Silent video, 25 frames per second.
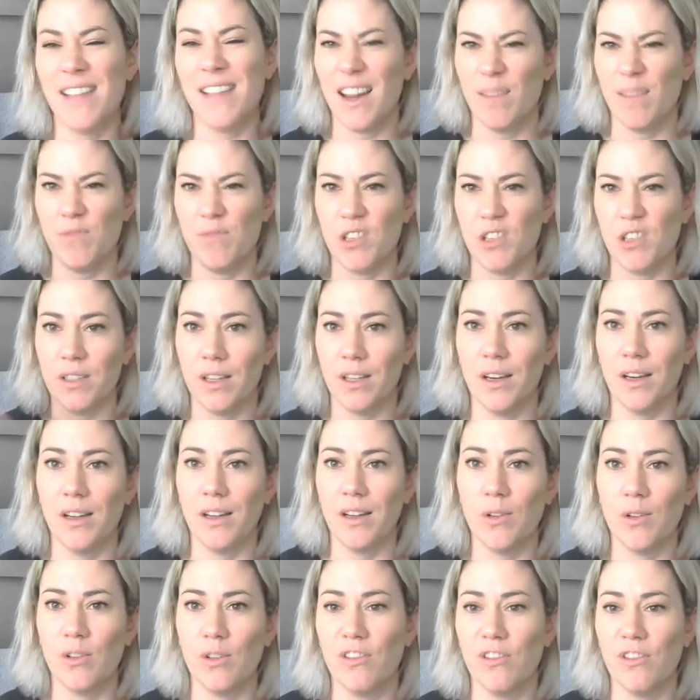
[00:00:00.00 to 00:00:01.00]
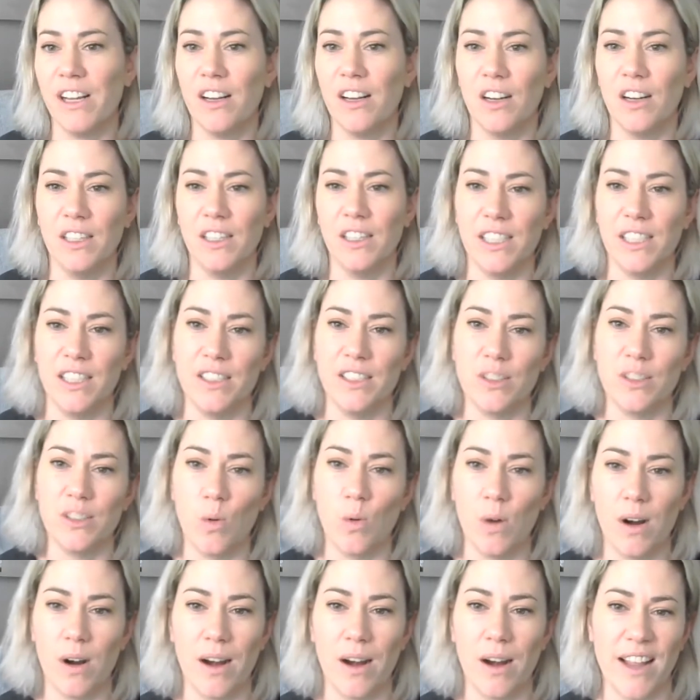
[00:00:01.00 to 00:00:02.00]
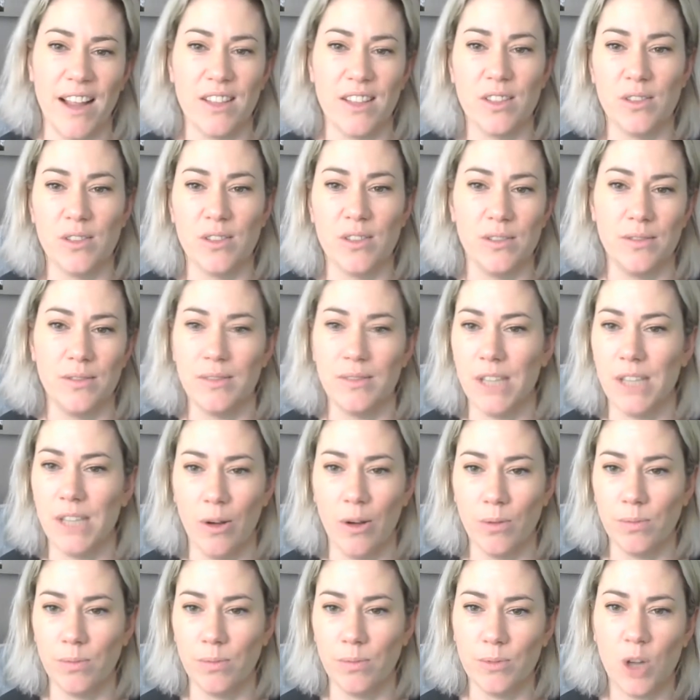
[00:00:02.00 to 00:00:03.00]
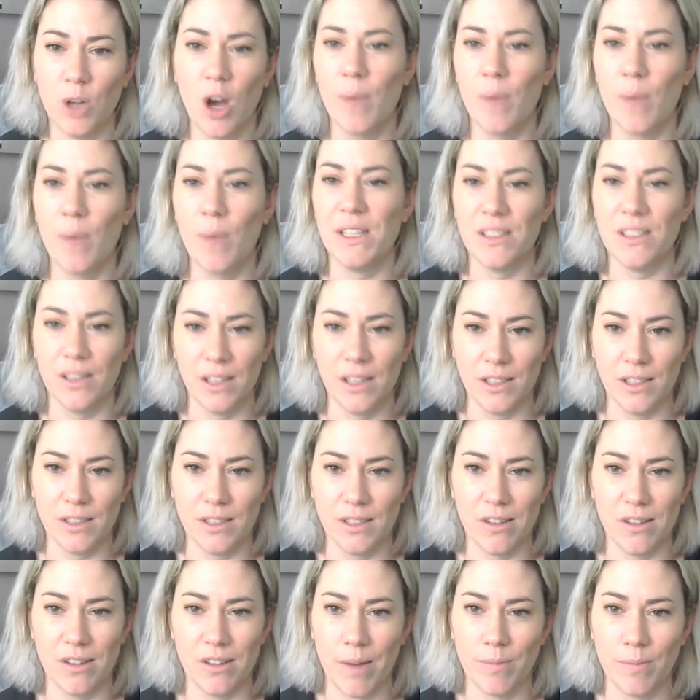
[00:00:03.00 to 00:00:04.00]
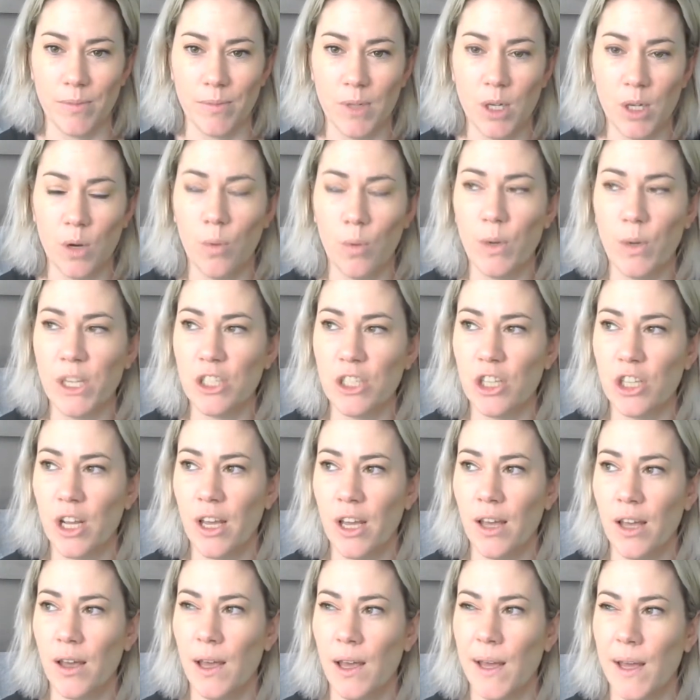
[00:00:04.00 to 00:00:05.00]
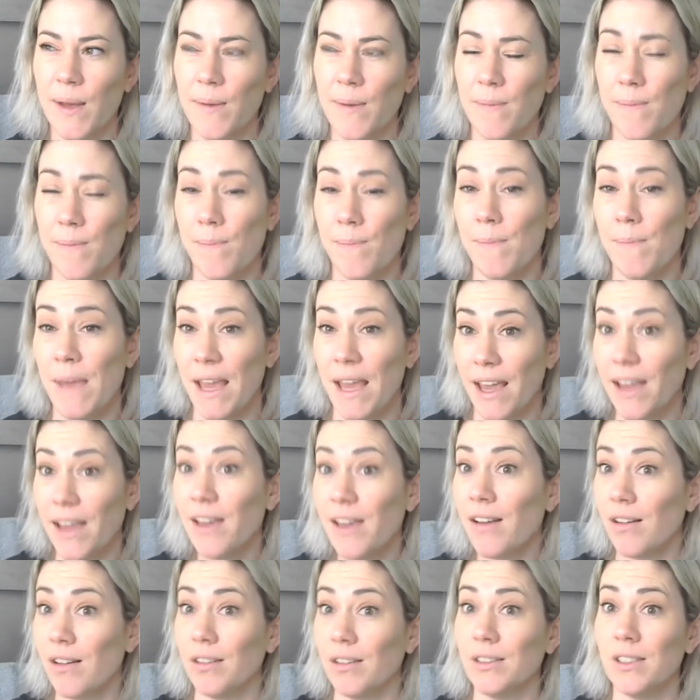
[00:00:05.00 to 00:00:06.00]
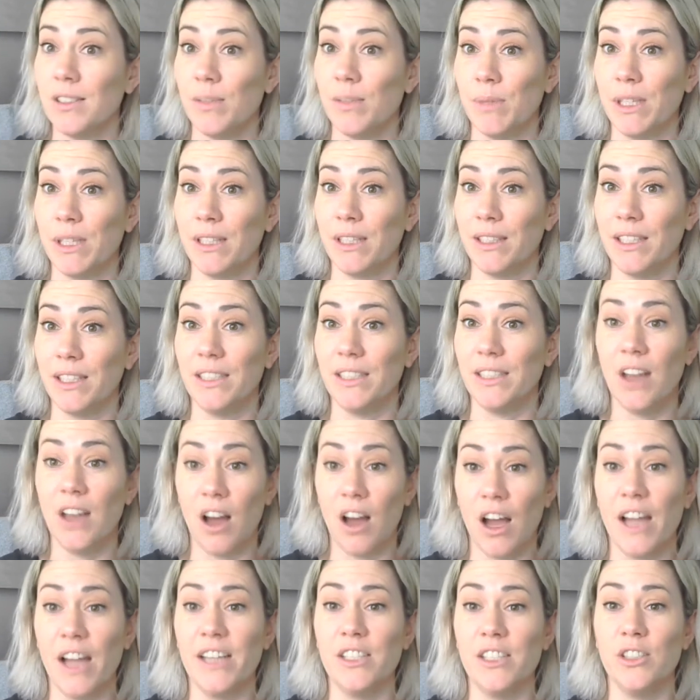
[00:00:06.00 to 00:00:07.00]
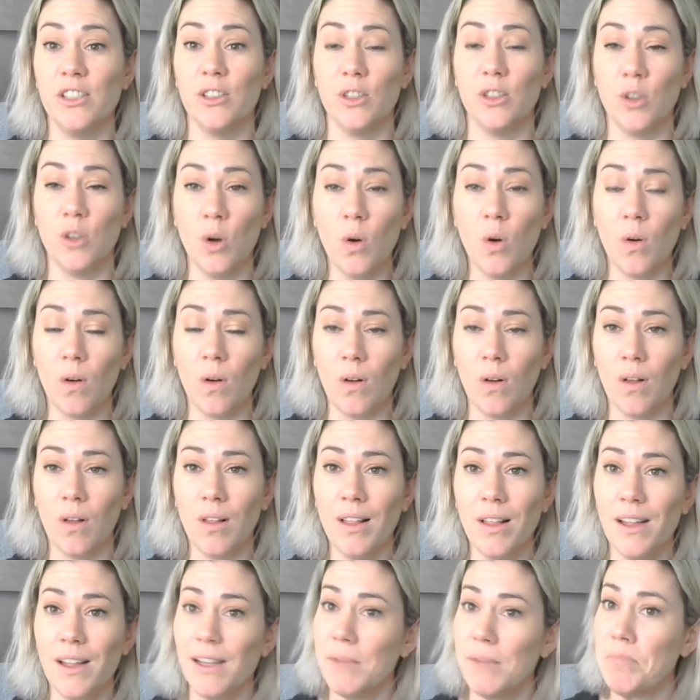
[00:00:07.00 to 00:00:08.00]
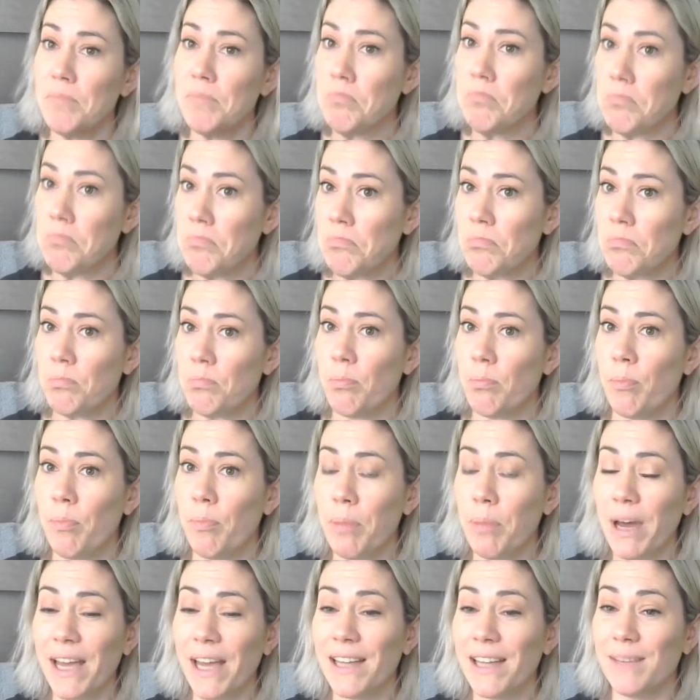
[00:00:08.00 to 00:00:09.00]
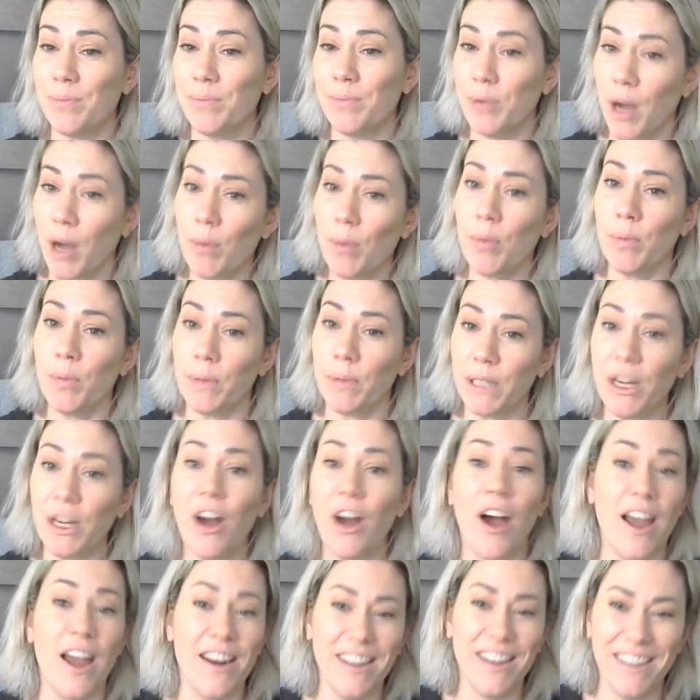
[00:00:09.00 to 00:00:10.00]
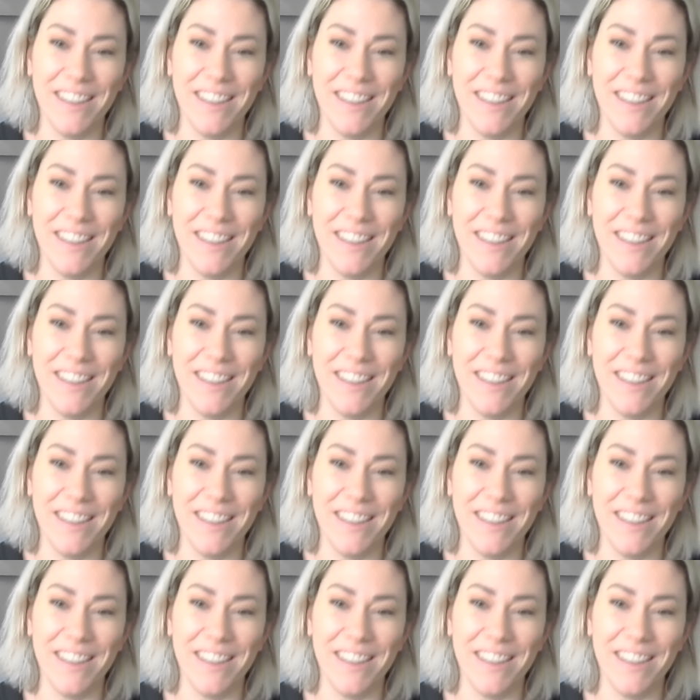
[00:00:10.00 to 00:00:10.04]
I'm just gonna go create content or answer, comments on Instagram, which may ultimately tie to your goal, but probably not.